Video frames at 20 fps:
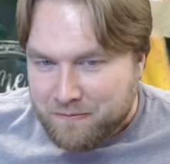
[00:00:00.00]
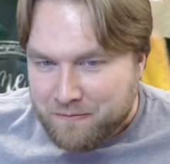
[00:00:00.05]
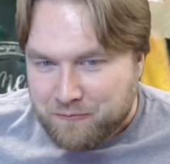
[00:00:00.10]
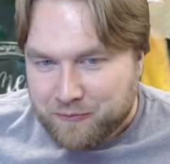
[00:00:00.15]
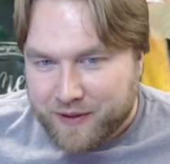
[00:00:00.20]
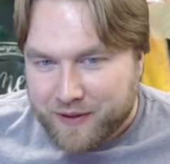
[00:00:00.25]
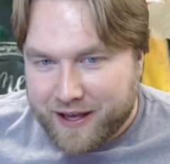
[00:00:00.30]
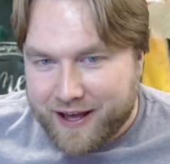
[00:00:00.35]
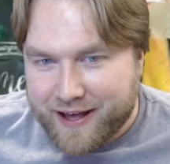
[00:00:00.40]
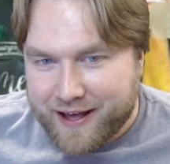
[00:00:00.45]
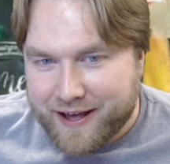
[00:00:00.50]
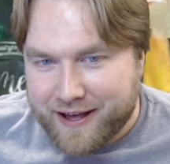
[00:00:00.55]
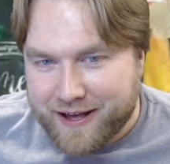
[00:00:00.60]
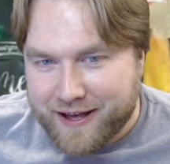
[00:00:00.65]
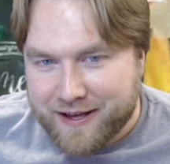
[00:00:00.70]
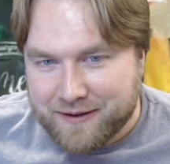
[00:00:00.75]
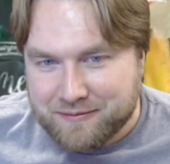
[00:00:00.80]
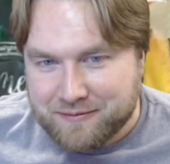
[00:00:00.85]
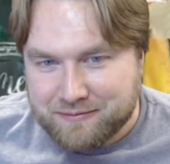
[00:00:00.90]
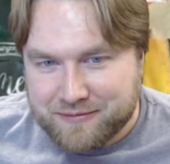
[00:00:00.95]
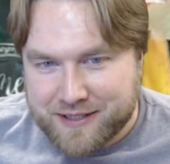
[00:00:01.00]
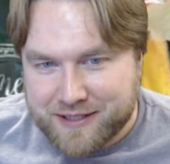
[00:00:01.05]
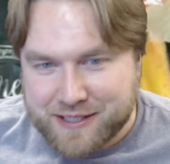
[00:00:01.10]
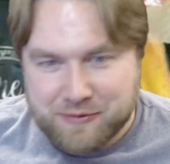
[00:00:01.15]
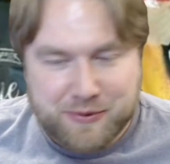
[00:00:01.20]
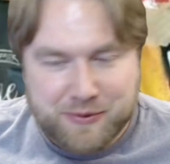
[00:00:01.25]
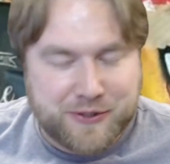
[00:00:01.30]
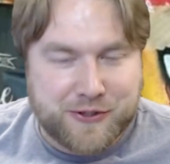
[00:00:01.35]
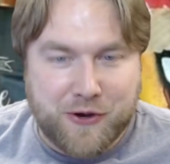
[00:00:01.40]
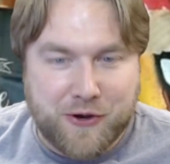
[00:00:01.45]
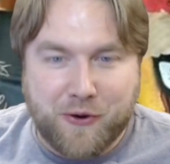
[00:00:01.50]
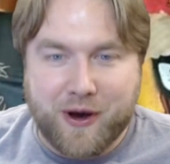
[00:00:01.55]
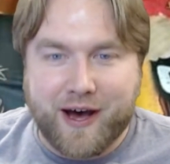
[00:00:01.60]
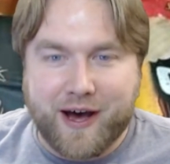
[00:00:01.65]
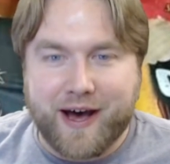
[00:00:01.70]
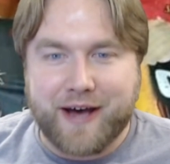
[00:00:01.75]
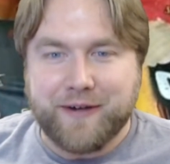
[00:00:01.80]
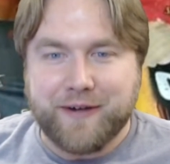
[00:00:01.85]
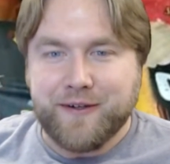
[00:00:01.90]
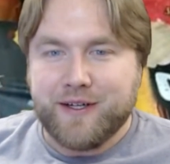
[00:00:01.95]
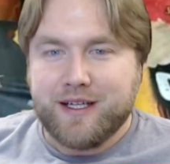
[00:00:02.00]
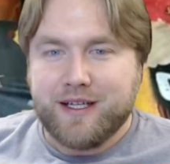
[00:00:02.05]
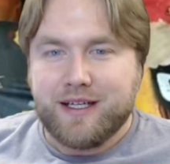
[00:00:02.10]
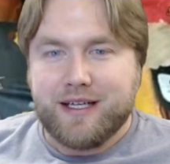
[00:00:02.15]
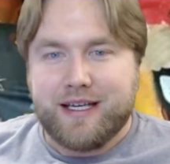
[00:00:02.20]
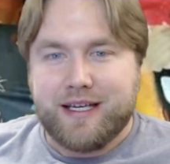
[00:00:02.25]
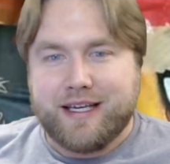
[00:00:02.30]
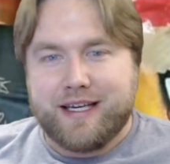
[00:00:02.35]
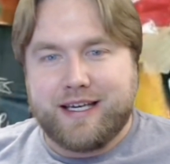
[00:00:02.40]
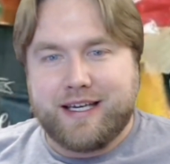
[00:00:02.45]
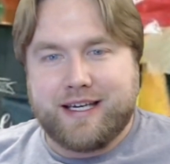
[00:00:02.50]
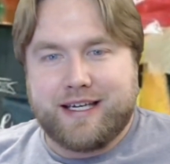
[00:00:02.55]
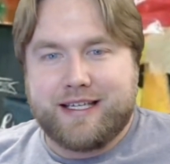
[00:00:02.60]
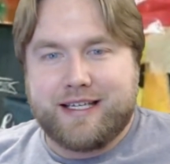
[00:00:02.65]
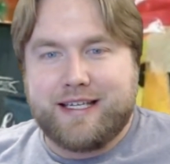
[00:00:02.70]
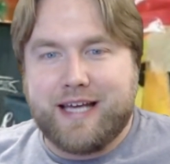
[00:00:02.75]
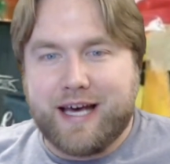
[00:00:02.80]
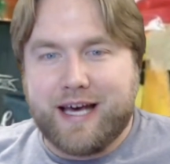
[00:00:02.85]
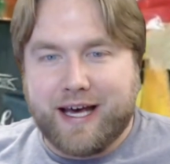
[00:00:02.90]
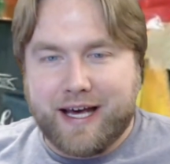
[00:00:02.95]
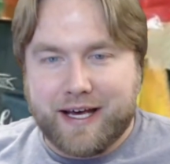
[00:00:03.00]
because it was so hot. And